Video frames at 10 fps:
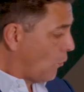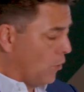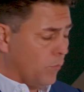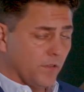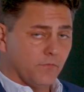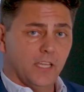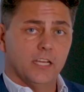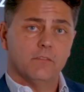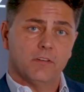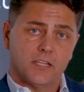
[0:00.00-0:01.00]
What we've
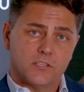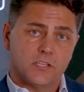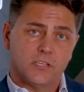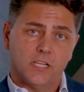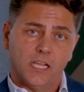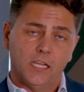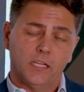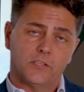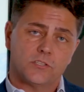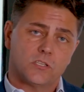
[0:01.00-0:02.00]
innovated
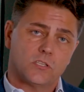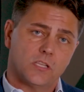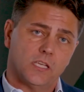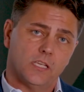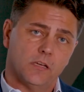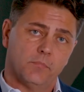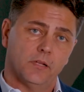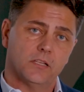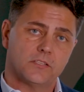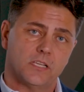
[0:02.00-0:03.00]
is the
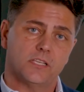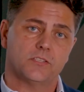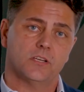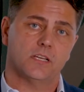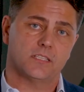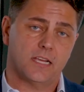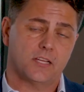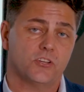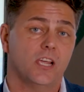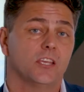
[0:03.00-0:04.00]
ability to
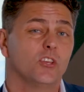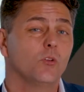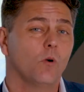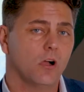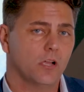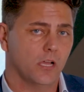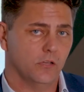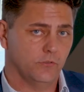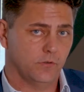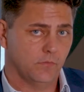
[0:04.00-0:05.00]
attach a QR
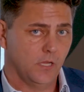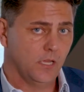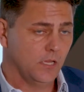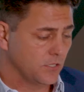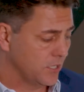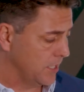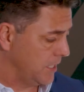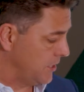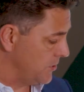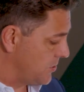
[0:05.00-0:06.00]
code to
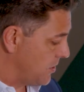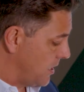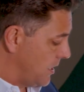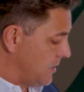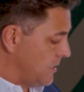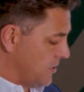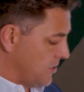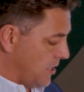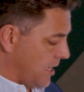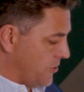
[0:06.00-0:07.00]
these
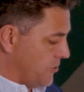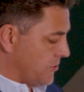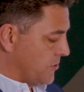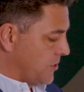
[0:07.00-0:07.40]
destinations.